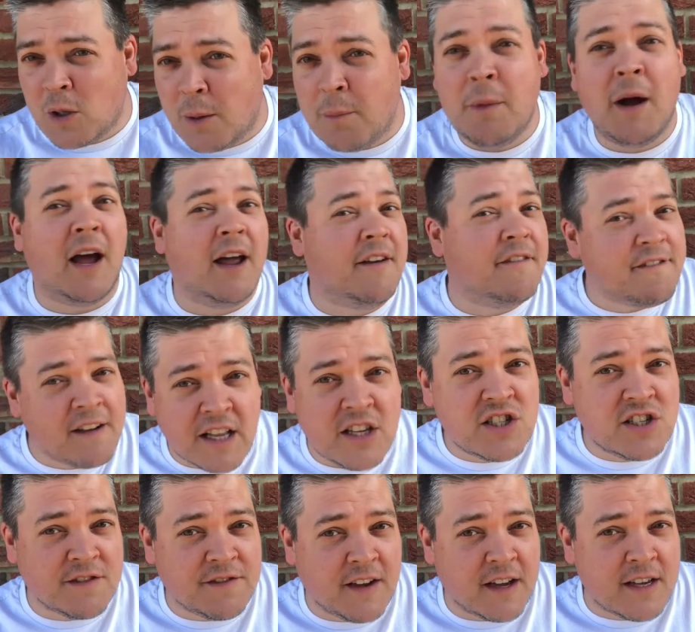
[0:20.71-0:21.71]
my
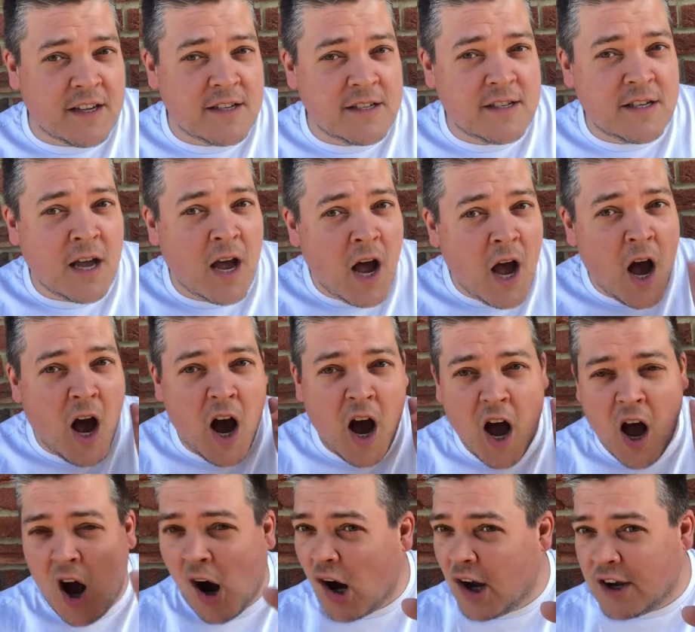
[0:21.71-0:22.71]
adventure face.
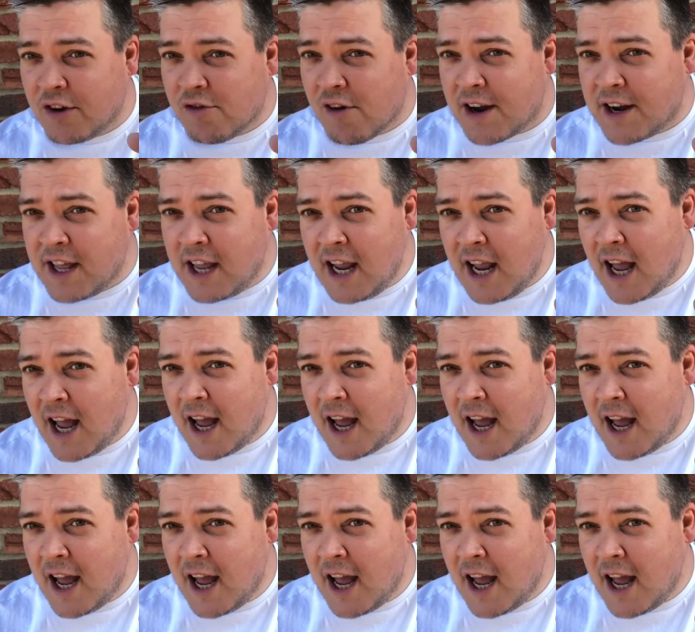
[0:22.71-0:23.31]
Are you ready?